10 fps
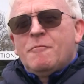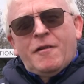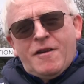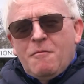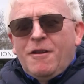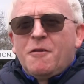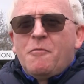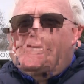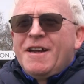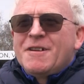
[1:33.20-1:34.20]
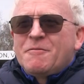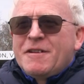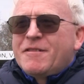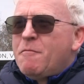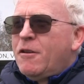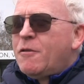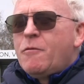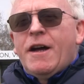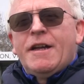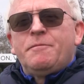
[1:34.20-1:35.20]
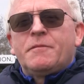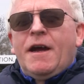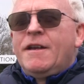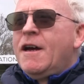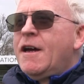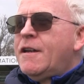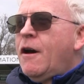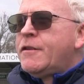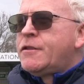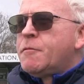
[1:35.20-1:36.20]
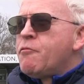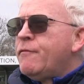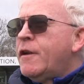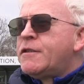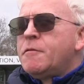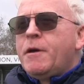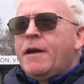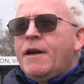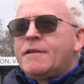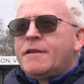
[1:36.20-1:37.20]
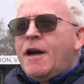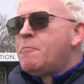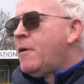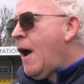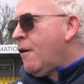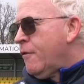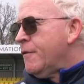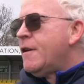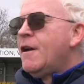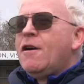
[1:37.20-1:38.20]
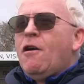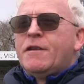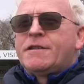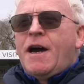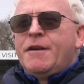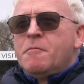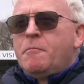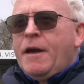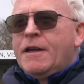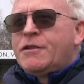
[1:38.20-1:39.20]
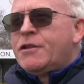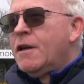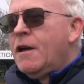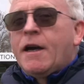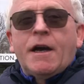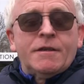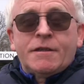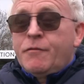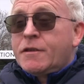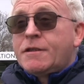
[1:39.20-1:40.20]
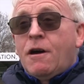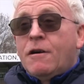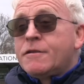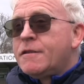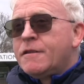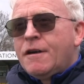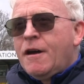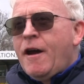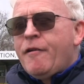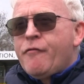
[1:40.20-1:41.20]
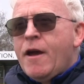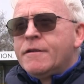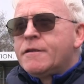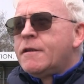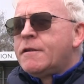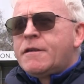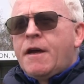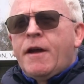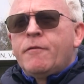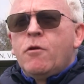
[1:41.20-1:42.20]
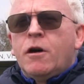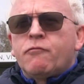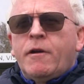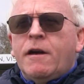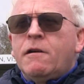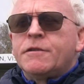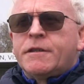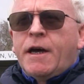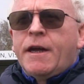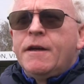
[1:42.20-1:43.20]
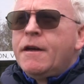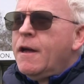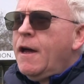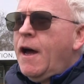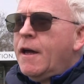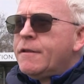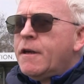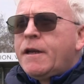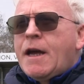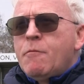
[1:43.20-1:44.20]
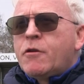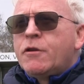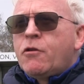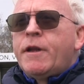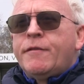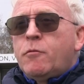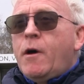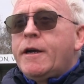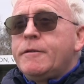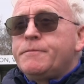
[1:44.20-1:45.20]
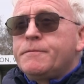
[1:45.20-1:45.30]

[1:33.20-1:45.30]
We've come a long way. And, you know, it's just a privilege to be here today playing on the stadium pitch against Southwark Stars, our friends. And as I say, they worked really hard today, and the game could have gone either way.